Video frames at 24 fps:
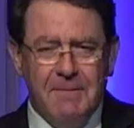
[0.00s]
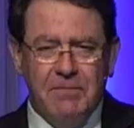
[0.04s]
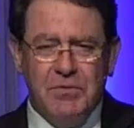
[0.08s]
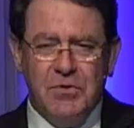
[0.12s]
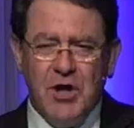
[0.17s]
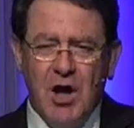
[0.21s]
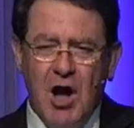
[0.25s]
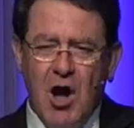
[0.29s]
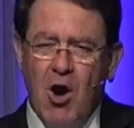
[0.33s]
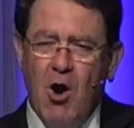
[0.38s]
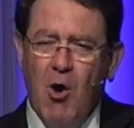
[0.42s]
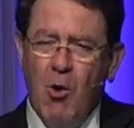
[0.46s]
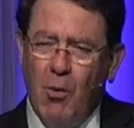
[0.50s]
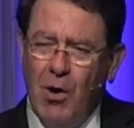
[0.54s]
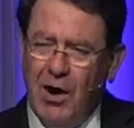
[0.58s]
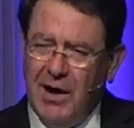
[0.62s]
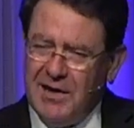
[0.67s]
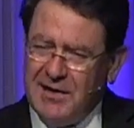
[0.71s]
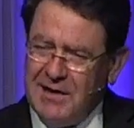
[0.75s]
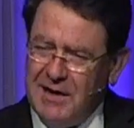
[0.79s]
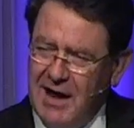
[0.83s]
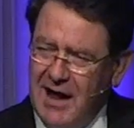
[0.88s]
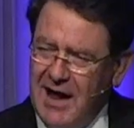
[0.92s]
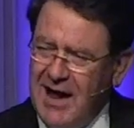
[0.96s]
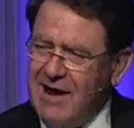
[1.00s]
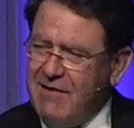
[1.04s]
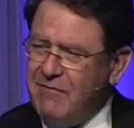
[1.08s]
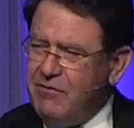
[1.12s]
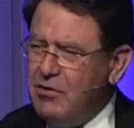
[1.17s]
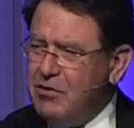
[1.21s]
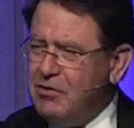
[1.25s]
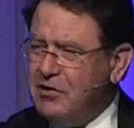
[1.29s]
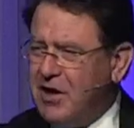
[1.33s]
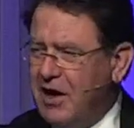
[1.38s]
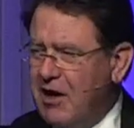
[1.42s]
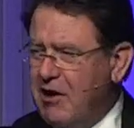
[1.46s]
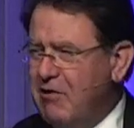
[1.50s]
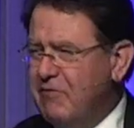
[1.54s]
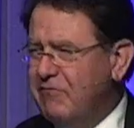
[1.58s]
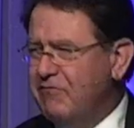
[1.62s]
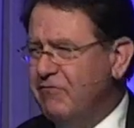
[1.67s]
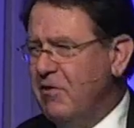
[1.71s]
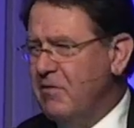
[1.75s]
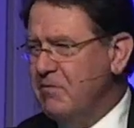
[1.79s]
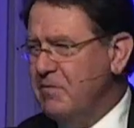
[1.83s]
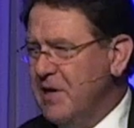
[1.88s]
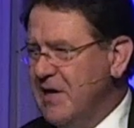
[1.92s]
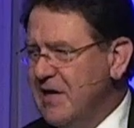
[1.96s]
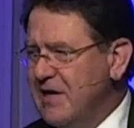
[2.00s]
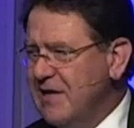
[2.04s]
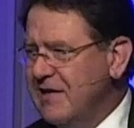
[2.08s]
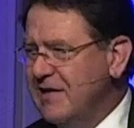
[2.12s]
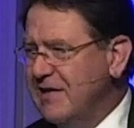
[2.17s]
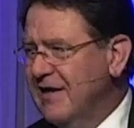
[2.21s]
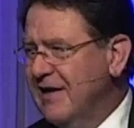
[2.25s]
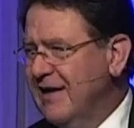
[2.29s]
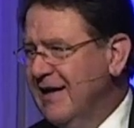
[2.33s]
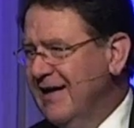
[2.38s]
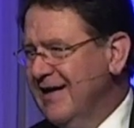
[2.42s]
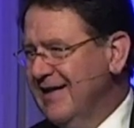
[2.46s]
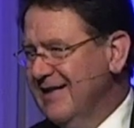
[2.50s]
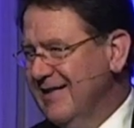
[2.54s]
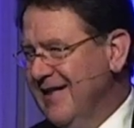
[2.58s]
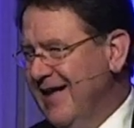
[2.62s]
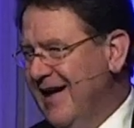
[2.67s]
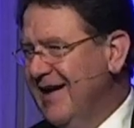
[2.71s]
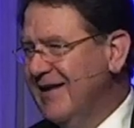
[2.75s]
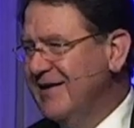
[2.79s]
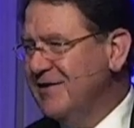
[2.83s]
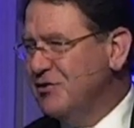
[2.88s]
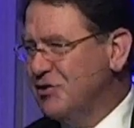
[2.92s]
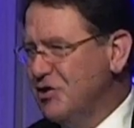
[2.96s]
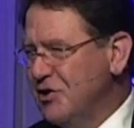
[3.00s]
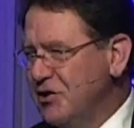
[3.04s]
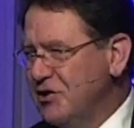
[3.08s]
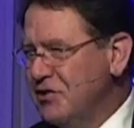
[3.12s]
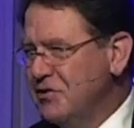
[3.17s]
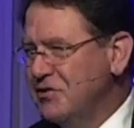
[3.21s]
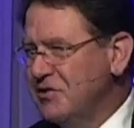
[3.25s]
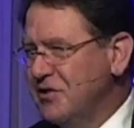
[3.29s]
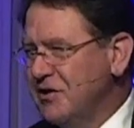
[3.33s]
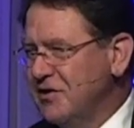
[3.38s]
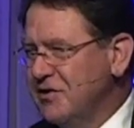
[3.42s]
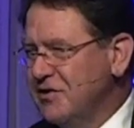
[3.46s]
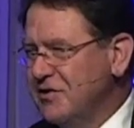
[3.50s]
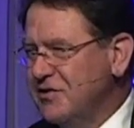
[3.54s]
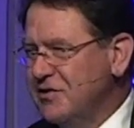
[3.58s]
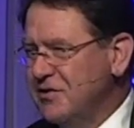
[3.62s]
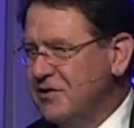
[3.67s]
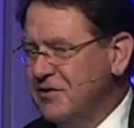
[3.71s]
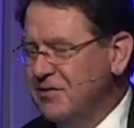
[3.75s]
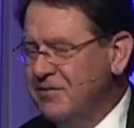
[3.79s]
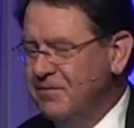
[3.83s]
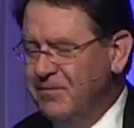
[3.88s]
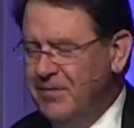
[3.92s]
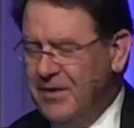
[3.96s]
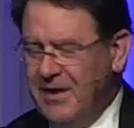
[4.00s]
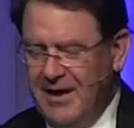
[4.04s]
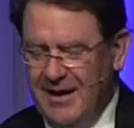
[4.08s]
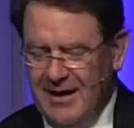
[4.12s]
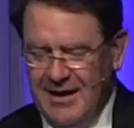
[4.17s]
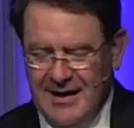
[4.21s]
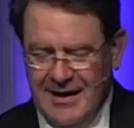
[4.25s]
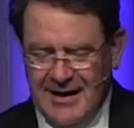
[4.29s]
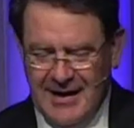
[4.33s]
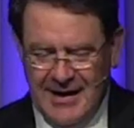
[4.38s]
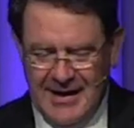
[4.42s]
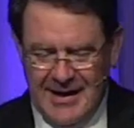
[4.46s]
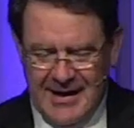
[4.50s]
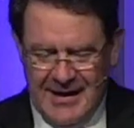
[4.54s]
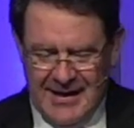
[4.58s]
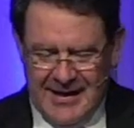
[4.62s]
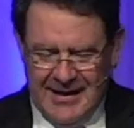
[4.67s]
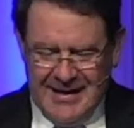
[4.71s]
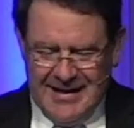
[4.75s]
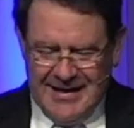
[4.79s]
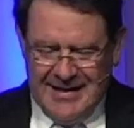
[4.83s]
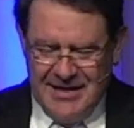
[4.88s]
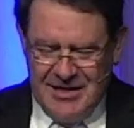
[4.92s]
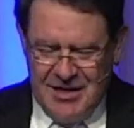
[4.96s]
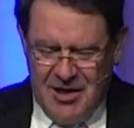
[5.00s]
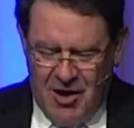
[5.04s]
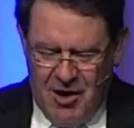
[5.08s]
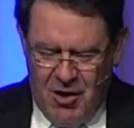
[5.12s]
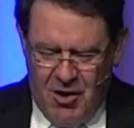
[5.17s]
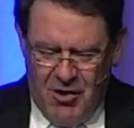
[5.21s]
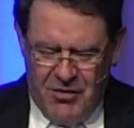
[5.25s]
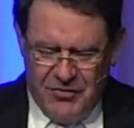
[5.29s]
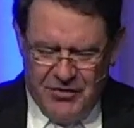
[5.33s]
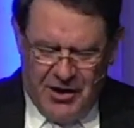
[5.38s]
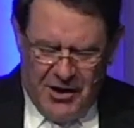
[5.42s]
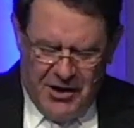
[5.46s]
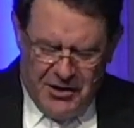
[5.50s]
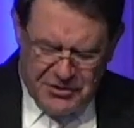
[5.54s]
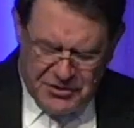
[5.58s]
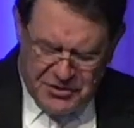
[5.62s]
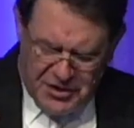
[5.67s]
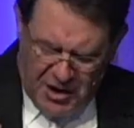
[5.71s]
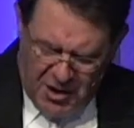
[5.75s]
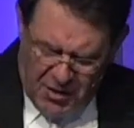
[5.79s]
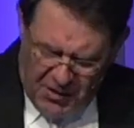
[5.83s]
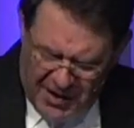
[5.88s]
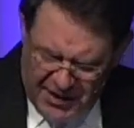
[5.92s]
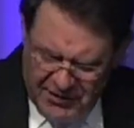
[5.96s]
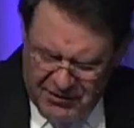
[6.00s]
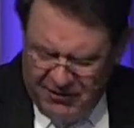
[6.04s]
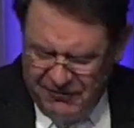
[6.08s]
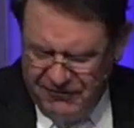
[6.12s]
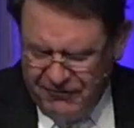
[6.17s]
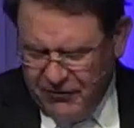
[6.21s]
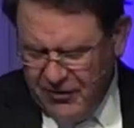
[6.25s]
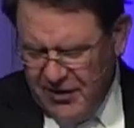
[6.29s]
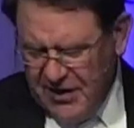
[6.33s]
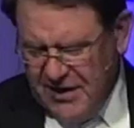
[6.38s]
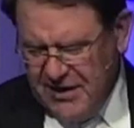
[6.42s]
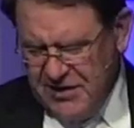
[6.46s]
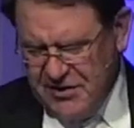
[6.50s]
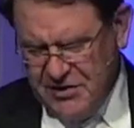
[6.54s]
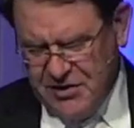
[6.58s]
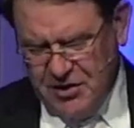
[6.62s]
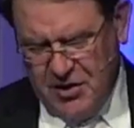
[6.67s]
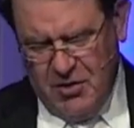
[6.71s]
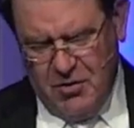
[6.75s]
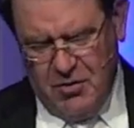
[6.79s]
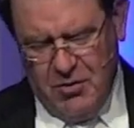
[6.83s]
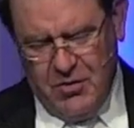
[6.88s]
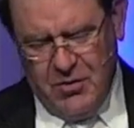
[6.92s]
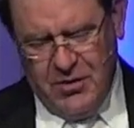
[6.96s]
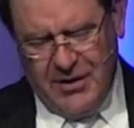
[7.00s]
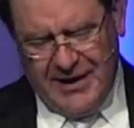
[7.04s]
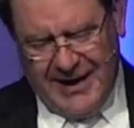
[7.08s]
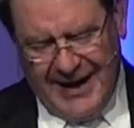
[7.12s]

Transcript: No one ever cared for me like Jesus. No, there's no other friend so